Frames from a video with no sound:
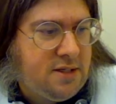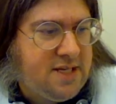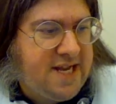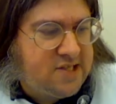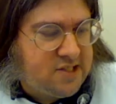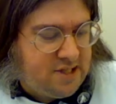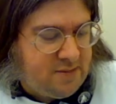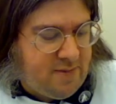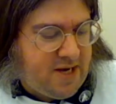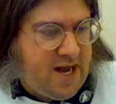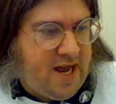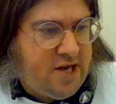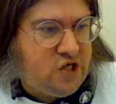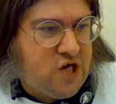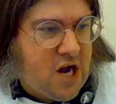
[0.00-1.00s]
Dexley's
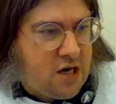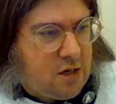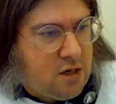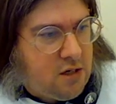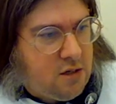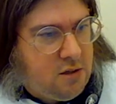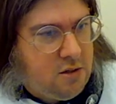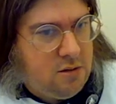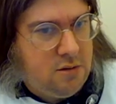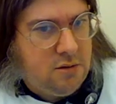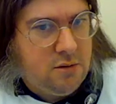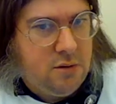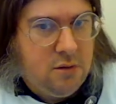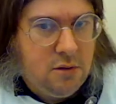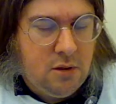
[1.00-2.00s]
midnight jogger,
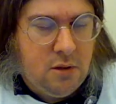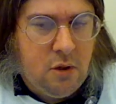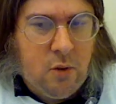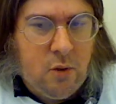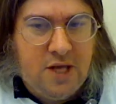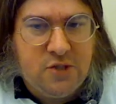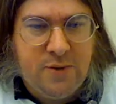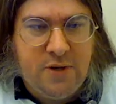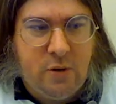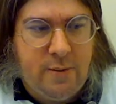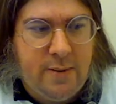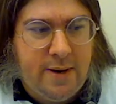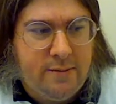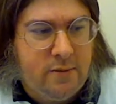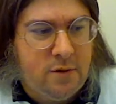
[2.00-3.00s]
who wants me to
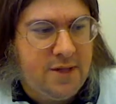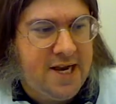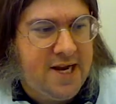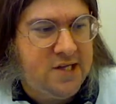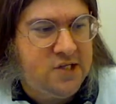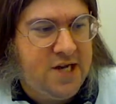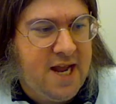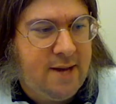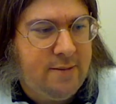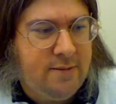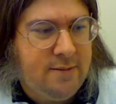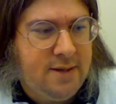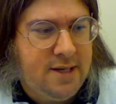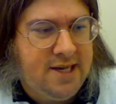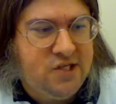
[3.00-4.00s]
remember that his
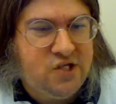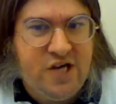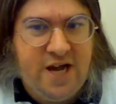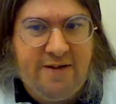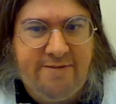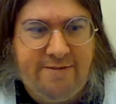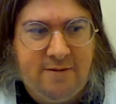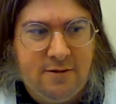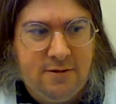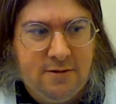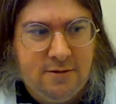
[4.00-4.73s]
name is Jeff.